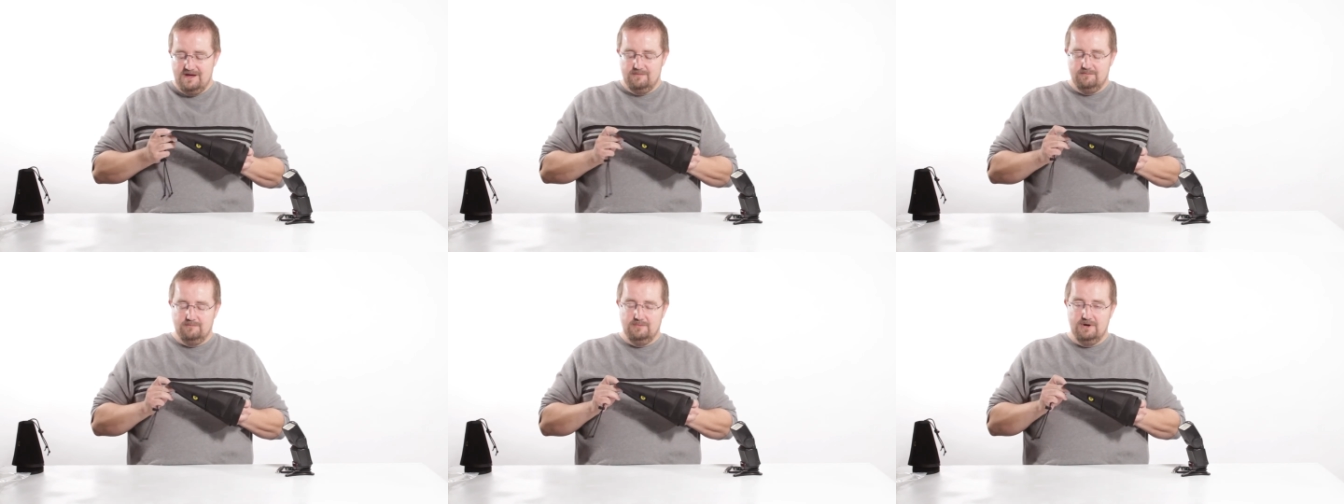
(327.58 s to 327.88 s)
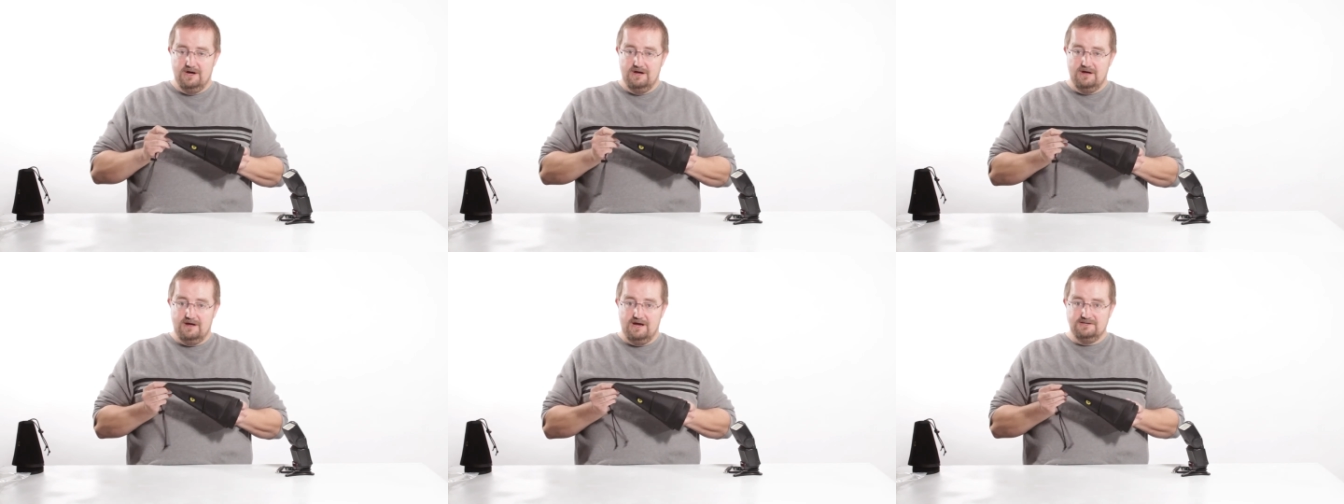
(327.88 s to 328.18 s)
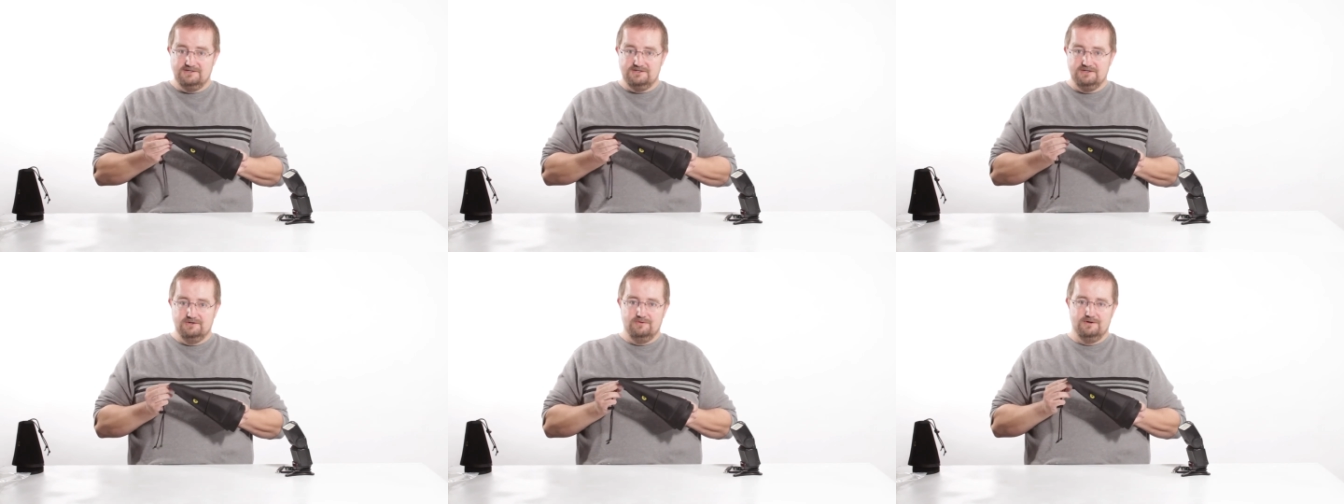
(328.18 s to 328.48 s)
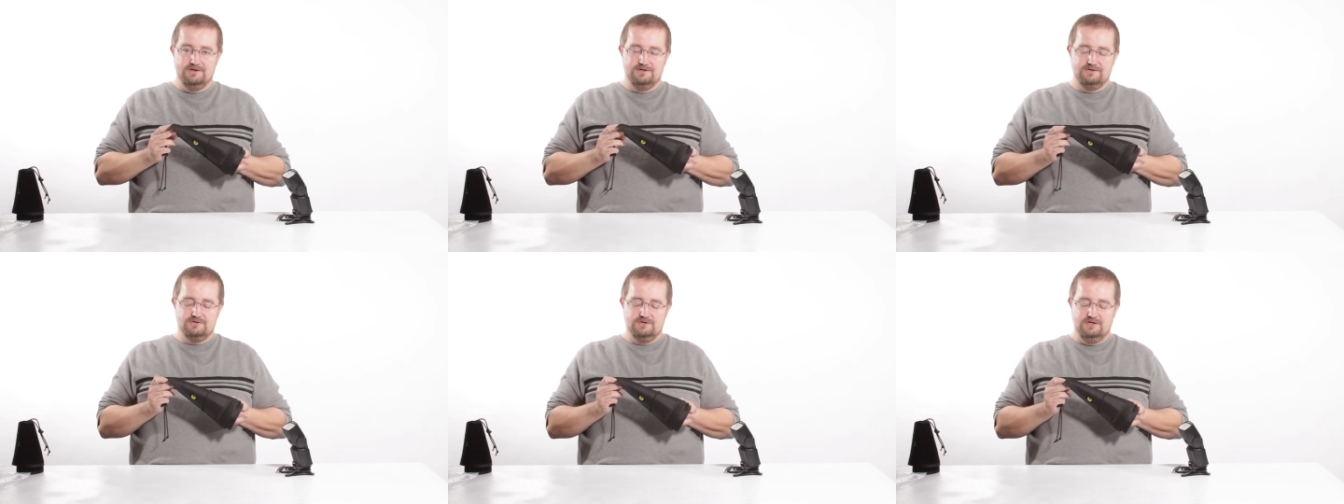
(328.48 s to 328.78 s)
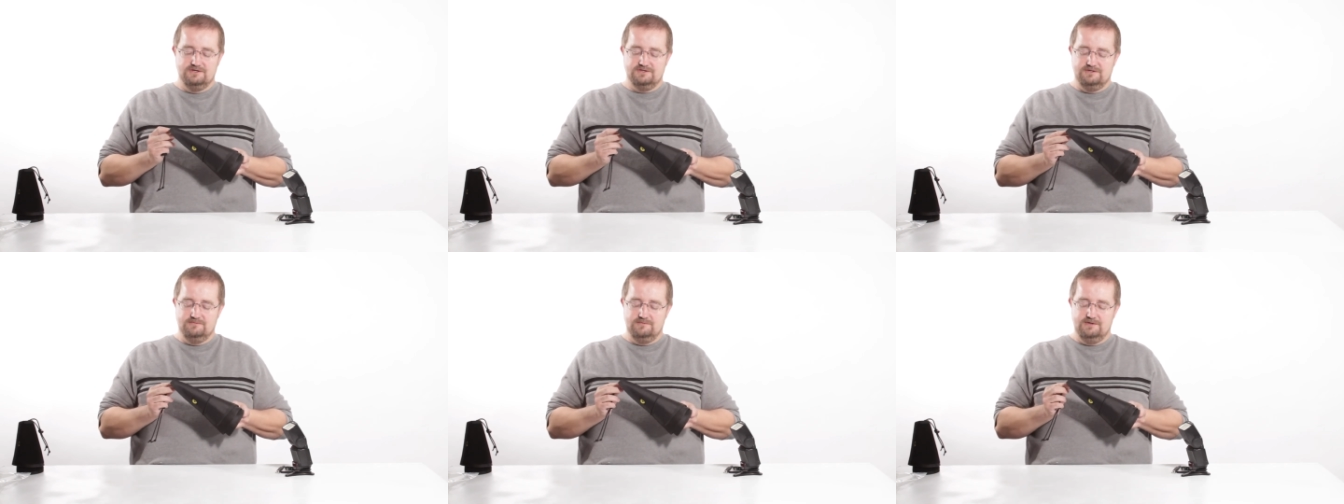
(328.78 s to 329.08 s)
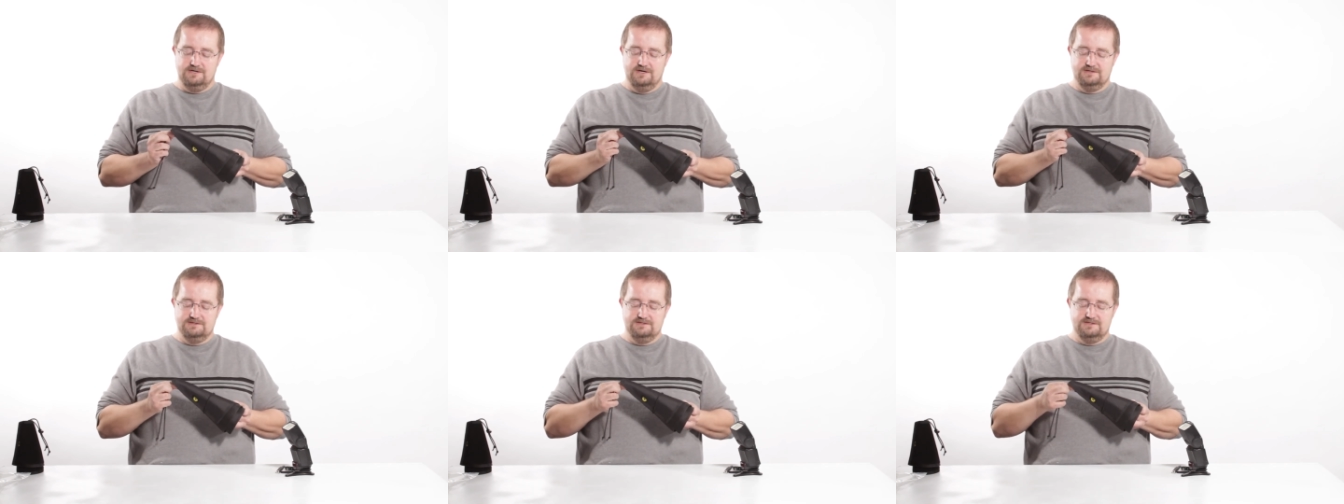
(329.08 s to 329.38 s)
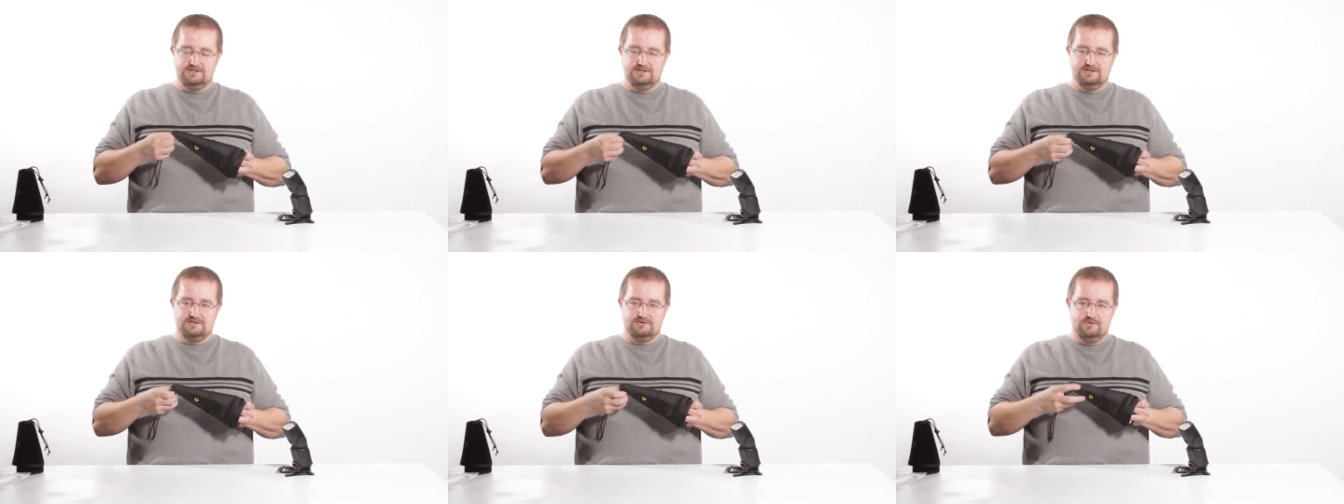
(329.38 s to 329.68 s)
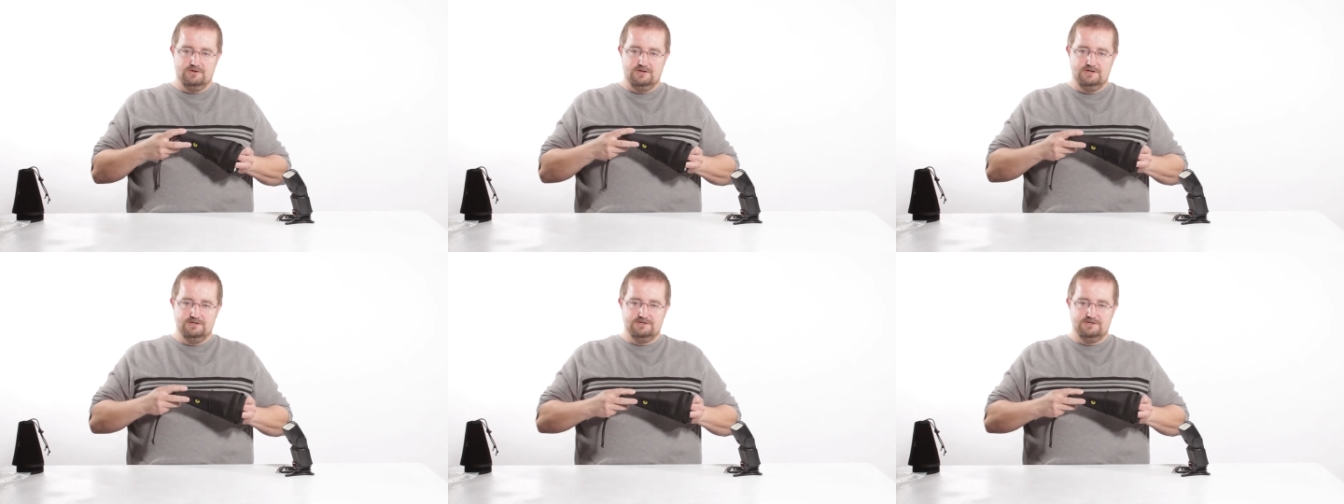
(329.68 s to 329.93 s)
but I still wouldn't trust it because it's just really